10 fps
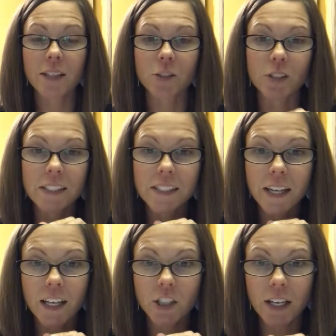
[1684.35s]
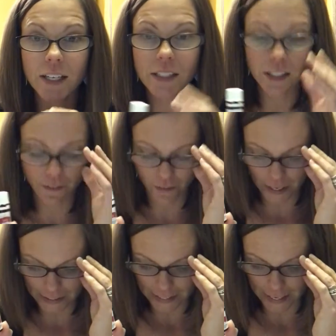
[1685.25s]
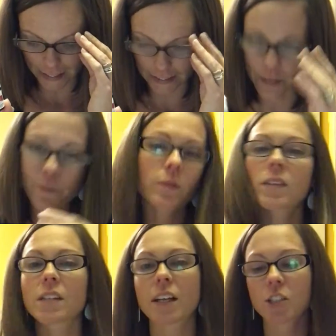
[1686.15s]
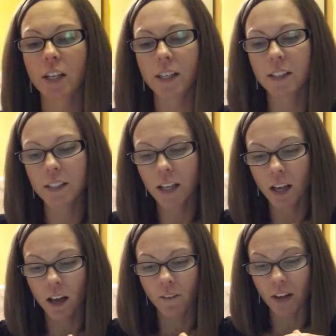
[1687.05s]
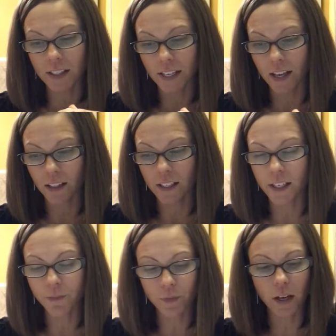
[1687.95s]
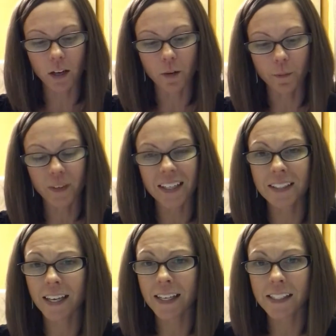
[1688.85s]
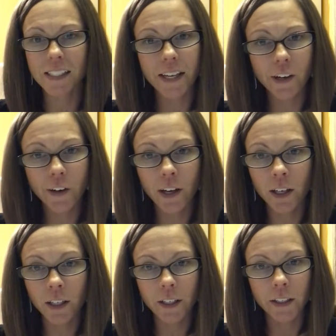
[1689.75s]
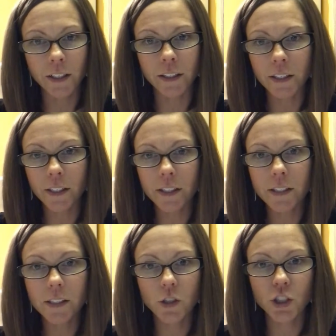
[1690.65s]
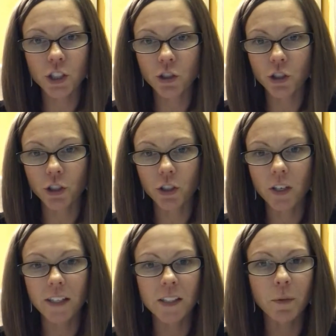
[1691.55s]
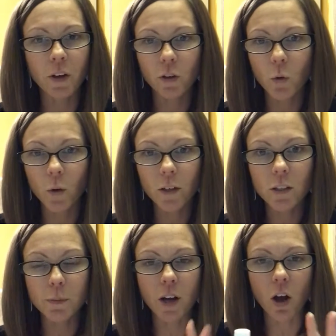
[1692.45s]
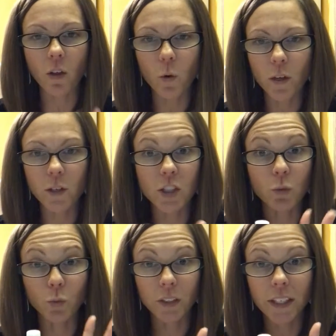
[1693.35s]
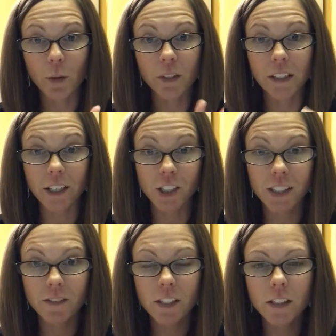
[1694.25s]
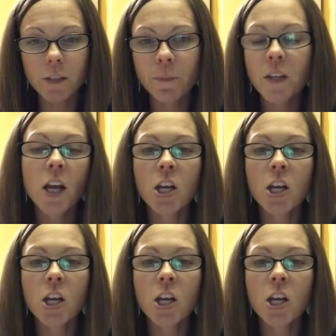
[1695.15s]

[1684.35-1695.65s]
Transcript: So this is Digest Vitality. Digest Vitality contains tarragon, anise, ginger, and some other oils, but all the oils that really help with the digestive system.